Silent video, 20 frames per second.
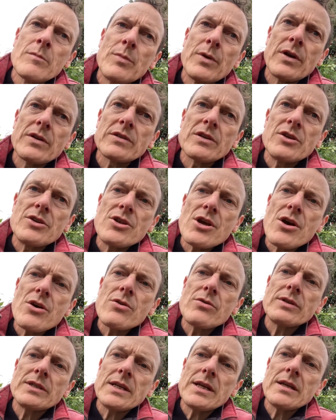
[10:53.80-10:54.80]
because the
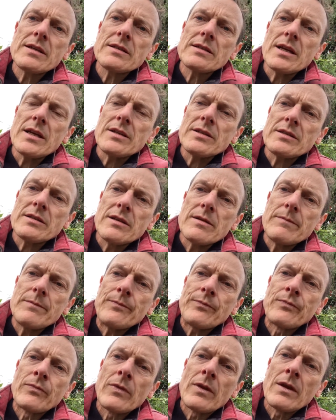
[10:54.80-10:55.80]
no-dig
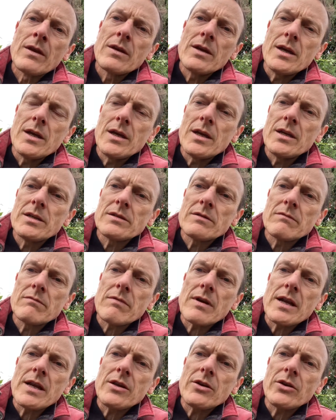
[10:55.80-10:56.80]
system is
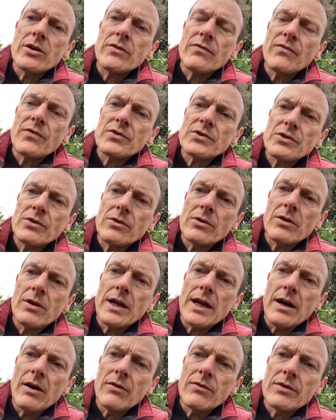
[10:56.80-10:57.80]
really good for soil
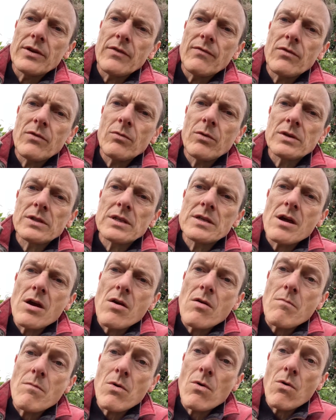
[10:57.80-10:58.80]
health. And if you want to
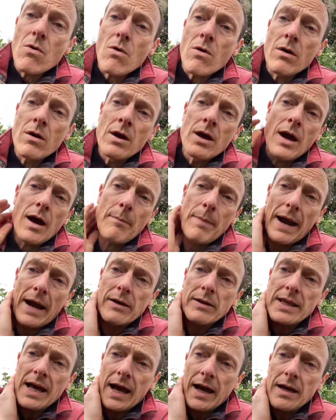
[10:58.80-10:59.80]
know more
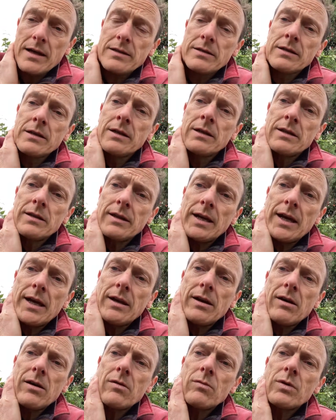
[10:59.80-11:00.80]
about that,
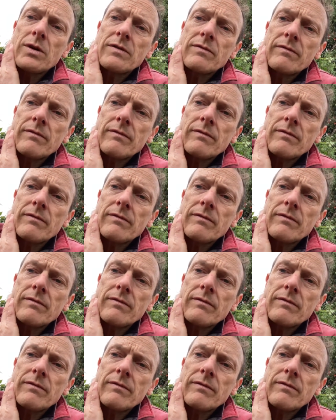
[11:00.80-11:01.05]
then I would